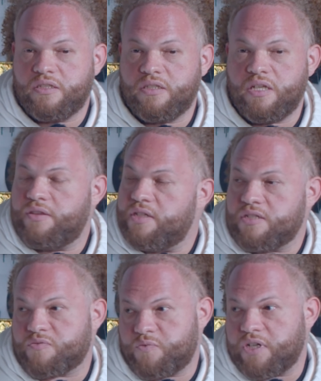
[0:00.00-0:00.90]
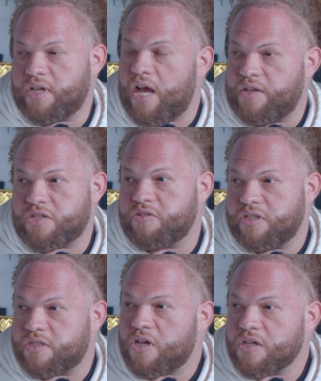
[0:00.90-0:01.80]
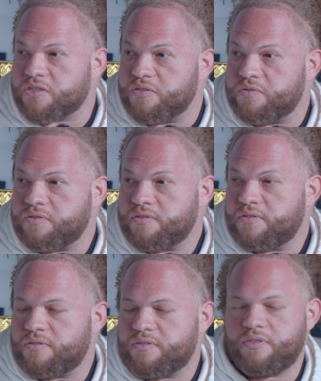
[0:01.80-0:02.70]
then there's one guy that you need to talk to. Yeah.